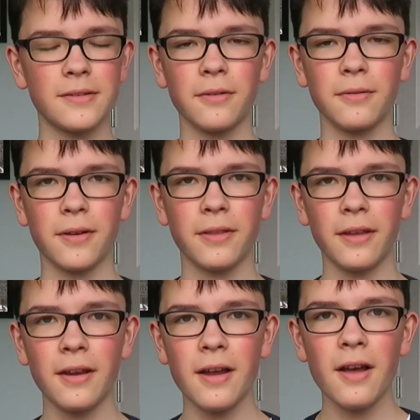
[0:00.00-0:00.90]
so worth
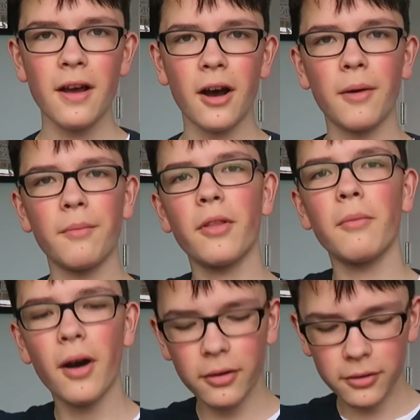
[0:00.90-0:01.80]
it. The
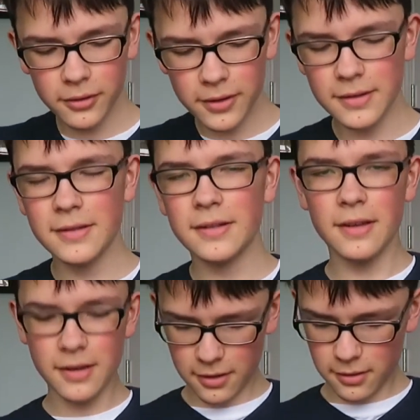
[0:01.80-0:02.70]
model is
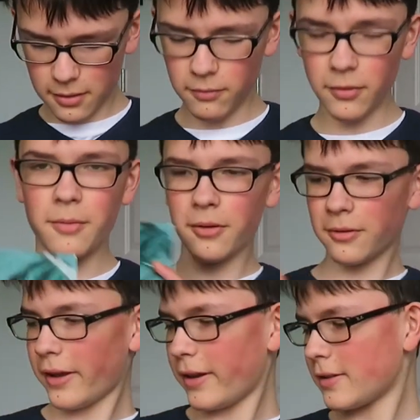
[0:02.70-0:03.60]
in
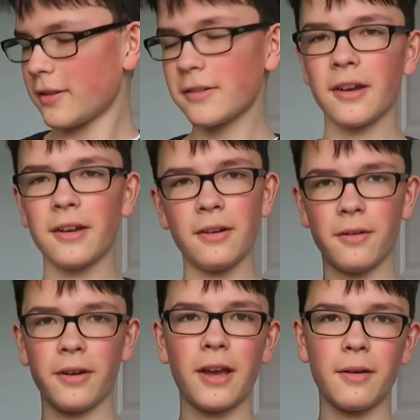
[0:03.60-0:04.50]
Robert Lane's Designing
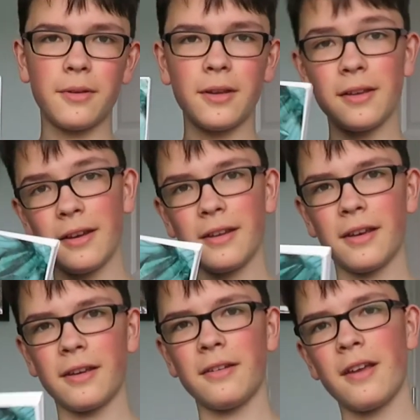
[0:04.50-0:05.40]
Origami yet
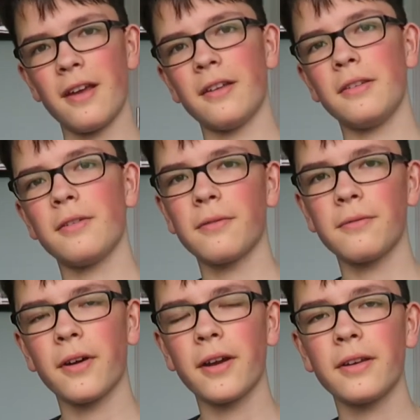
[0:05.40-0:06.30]
again, and you can
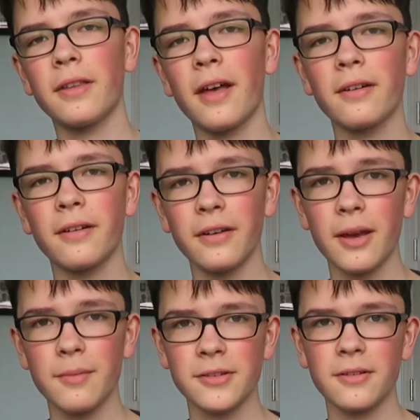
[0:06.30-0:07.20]
find that on
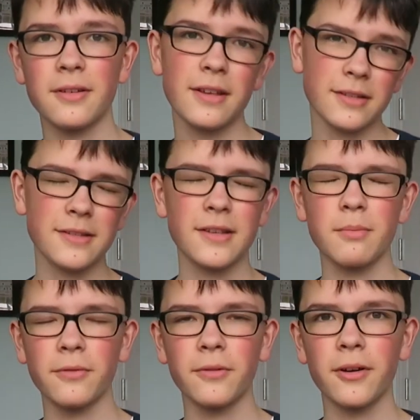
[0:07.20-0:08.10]
Amazon, as I
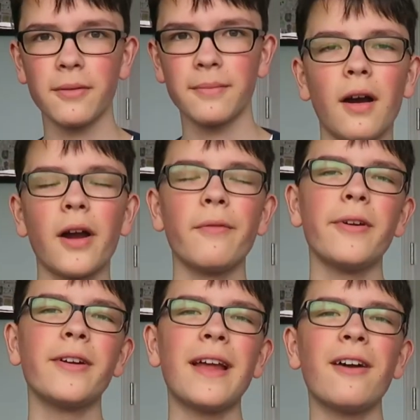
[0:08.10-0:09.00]
said before. Alright, we
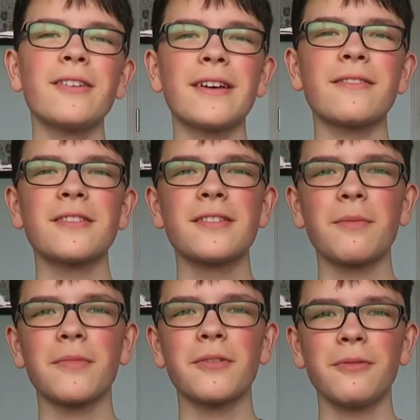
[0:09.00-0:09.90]
are now down to
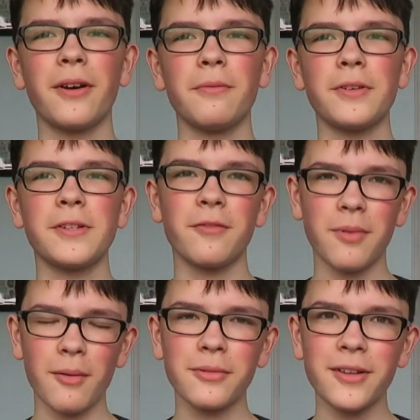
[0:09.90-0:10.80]
number 1, which you've
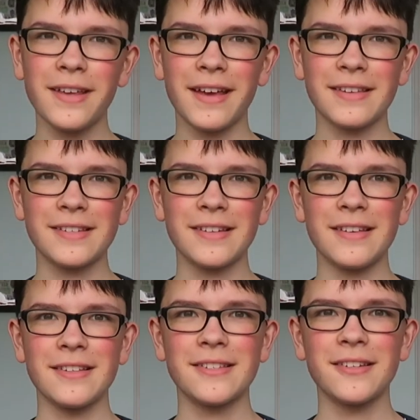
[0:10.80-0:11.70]
probably guessed is